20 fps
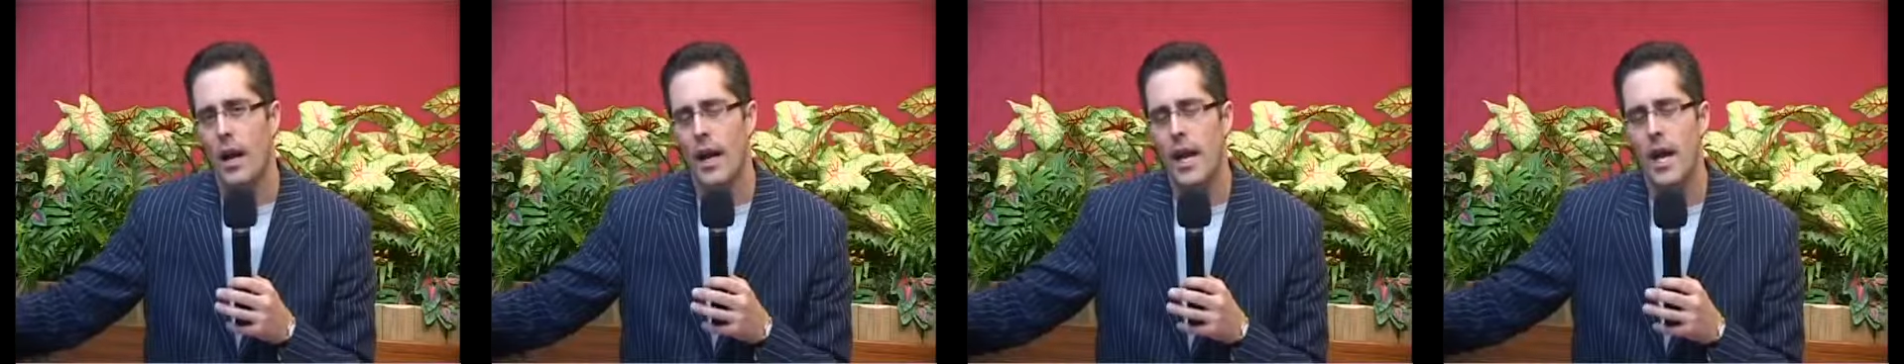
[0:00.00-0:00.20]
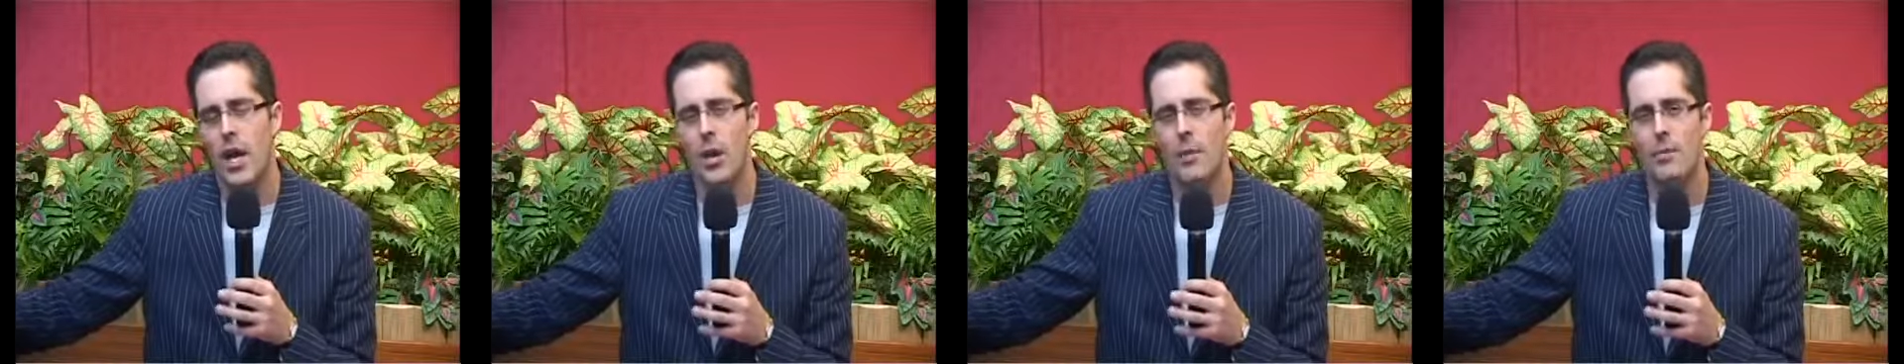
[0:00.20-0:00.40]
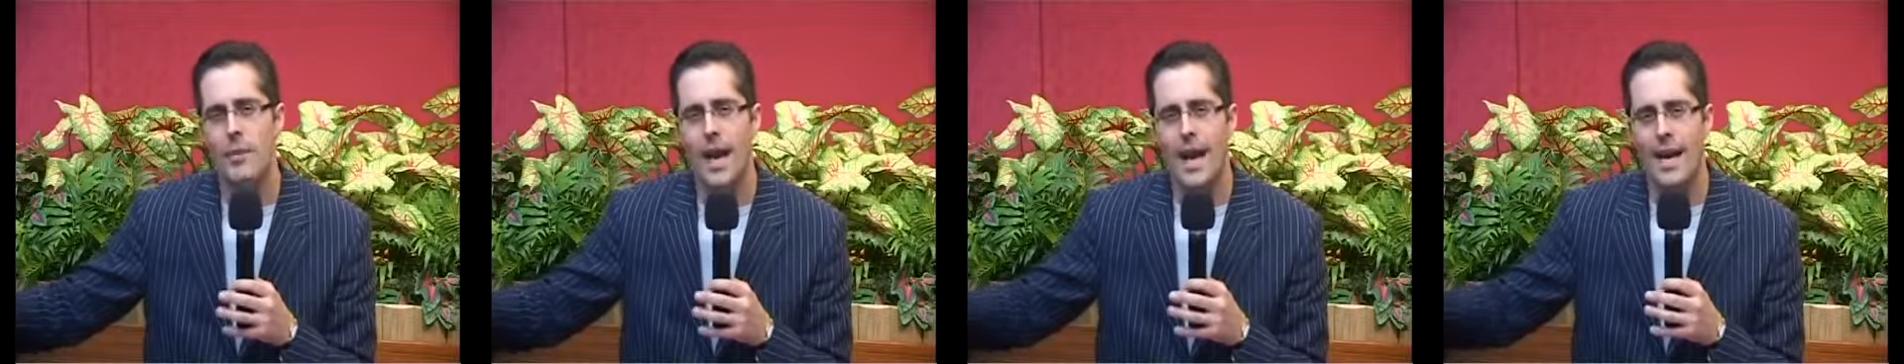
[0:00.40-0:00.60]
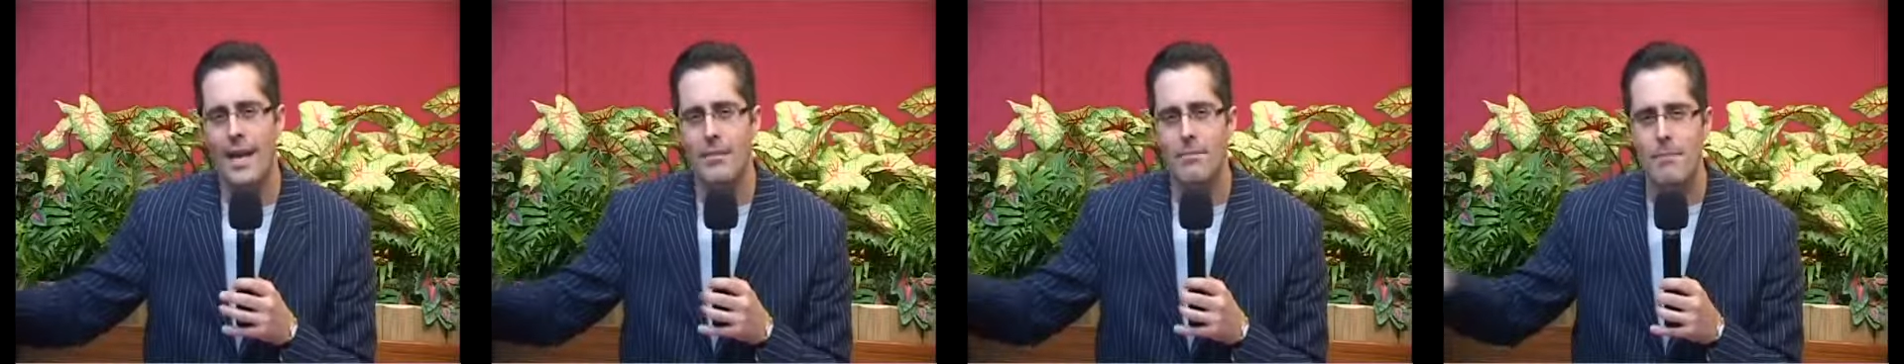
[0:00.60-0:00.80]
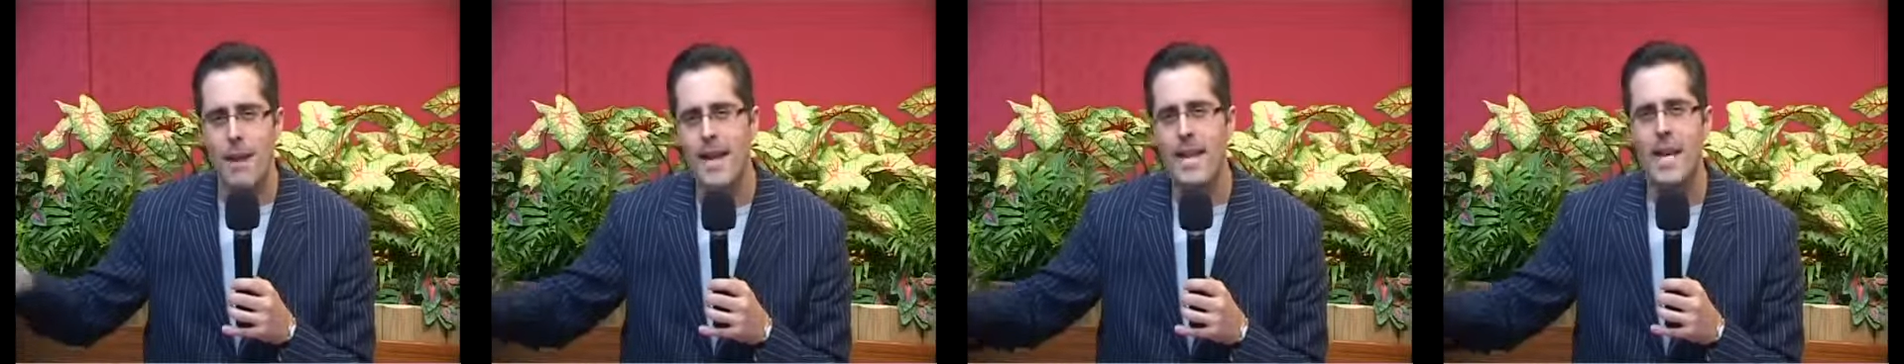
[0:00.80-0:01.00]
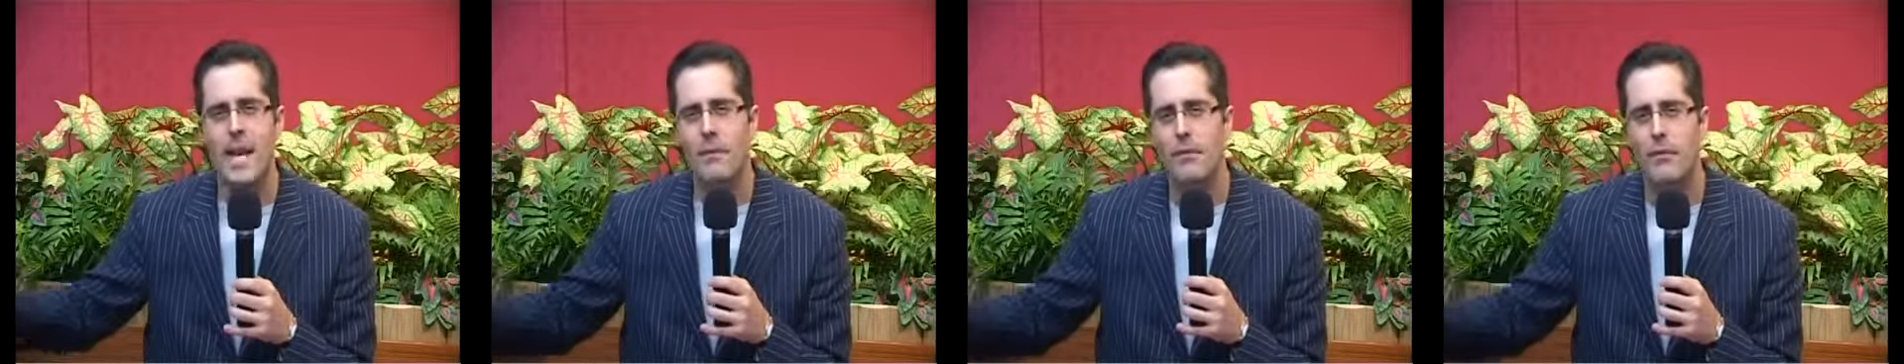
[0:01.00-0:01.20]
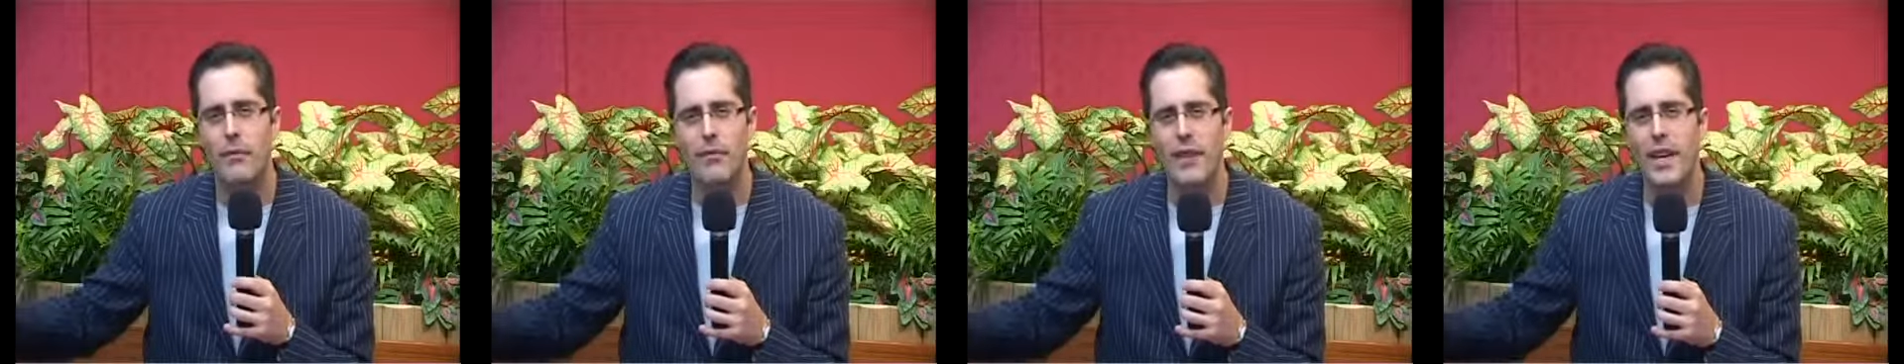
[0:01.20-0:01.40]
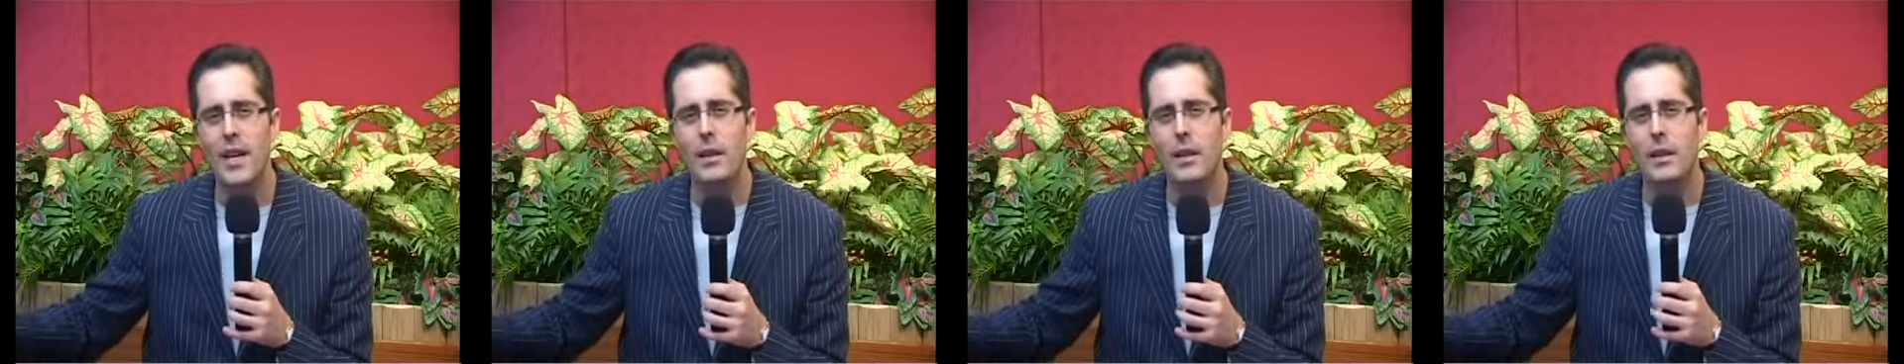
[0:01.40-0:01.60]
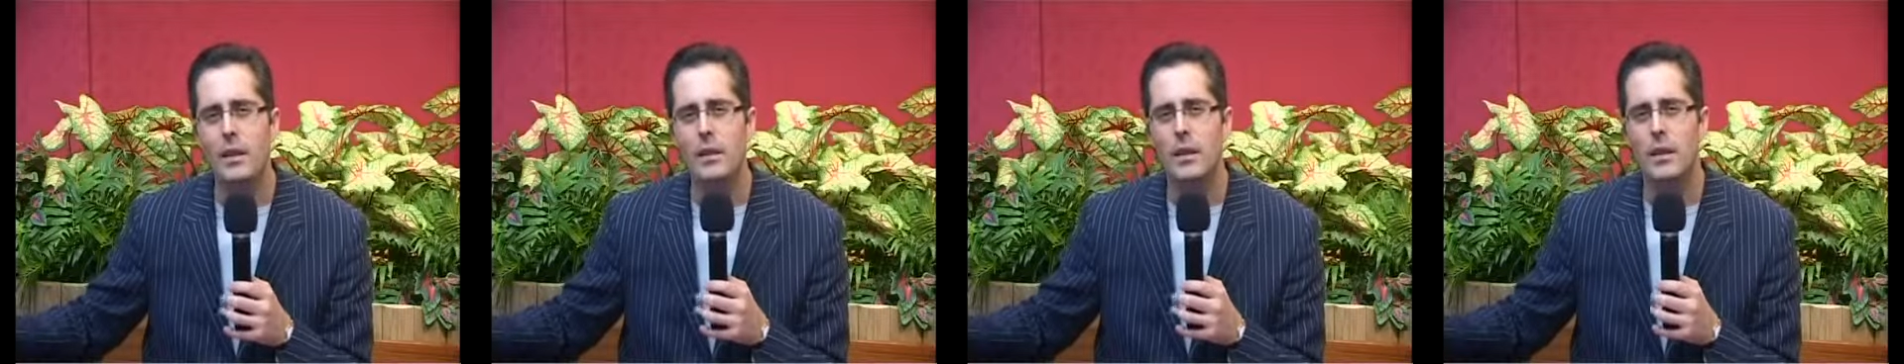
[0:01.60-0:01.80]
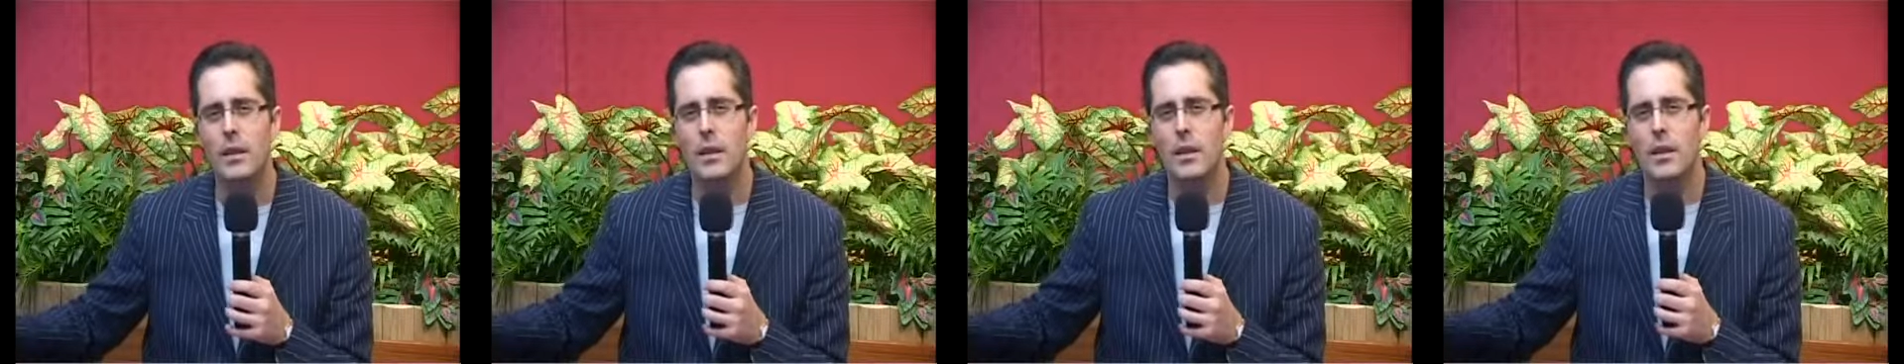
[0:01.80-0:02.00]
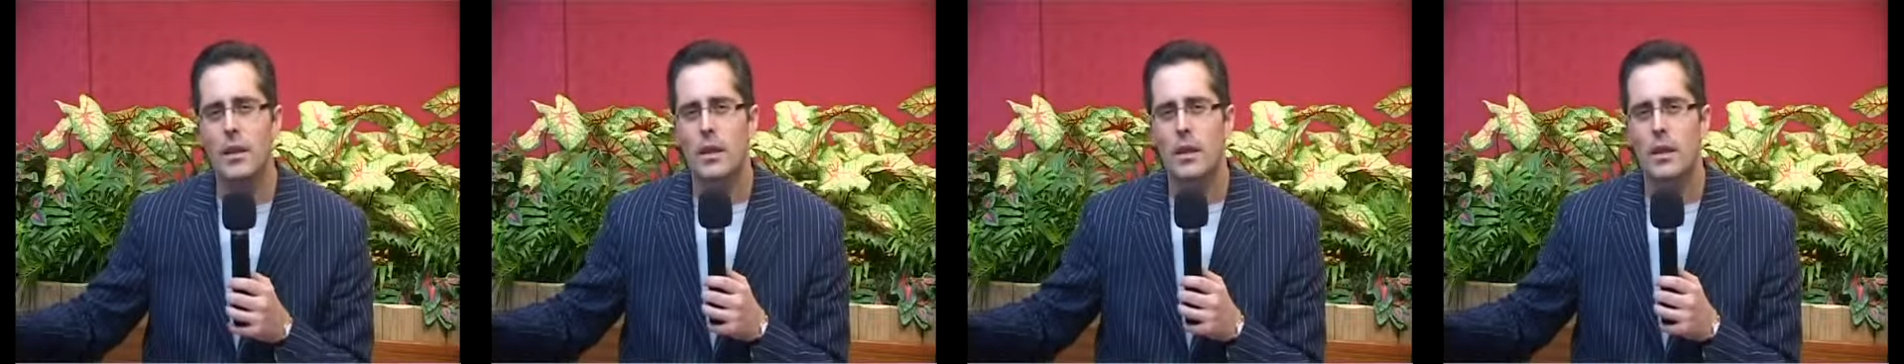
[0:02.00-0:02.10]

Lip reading: him and make him feel